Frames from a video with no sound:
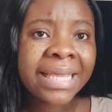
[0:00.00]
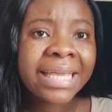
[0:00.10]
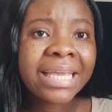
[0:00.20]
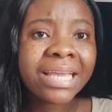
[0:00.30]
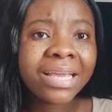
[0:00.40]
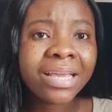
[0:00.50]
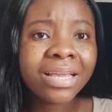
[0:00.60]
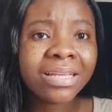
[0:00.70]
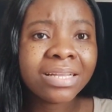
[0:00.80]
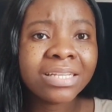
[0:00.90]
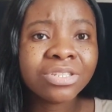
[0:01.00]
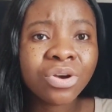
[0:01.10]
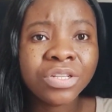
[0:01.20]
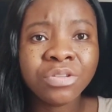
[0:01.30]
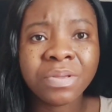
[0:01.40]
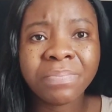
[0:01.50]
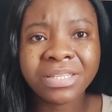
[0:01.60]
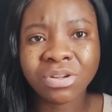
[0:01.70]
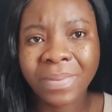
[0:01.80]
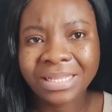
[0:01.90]
it's going to be
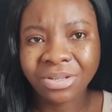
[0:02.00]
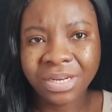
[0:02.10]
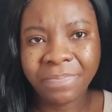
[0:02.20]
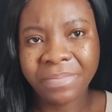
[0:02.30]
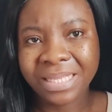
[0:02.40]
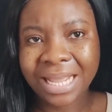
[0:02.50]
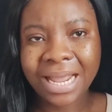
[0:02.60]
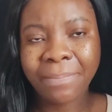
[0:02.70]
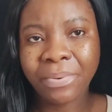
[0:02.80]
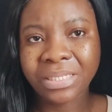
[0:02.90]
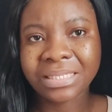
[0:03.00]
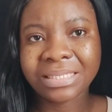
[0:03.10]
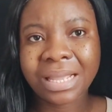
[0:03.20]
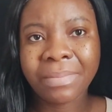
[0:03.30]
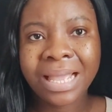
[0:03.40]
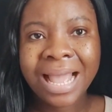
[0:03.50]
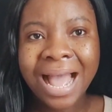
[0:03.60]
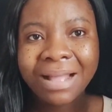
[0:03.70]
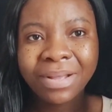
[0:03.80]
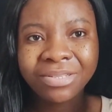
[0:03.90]
based on my study permit at that point in time, and my